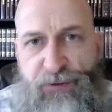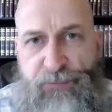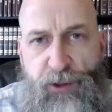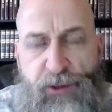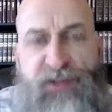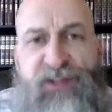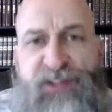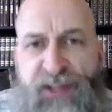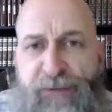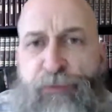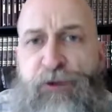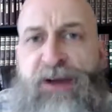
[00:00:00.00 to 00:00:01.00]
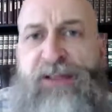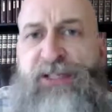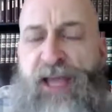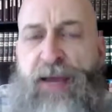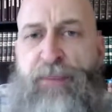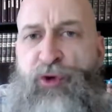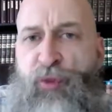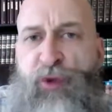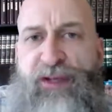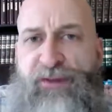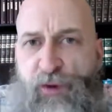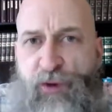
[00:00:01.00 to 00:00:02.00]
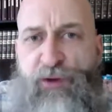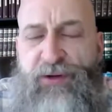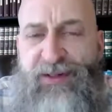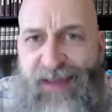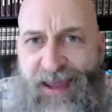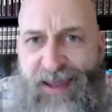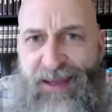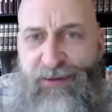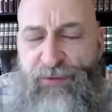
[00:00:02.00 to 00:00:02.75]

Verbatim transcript: to differentiate between certain days,